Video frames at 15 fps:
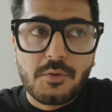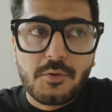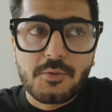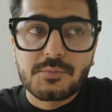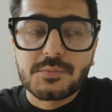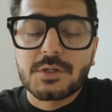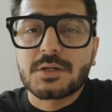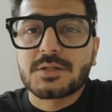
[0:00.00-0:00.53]

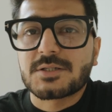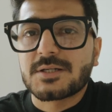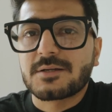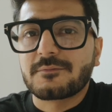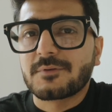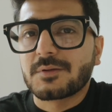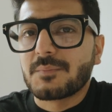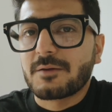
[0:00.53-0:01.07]
home
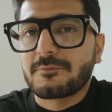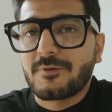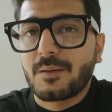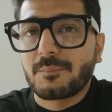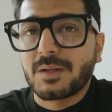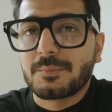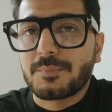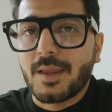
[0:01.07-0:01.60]
country with my
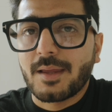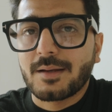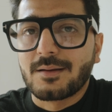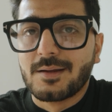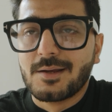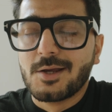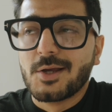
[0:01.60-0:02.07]
family plan,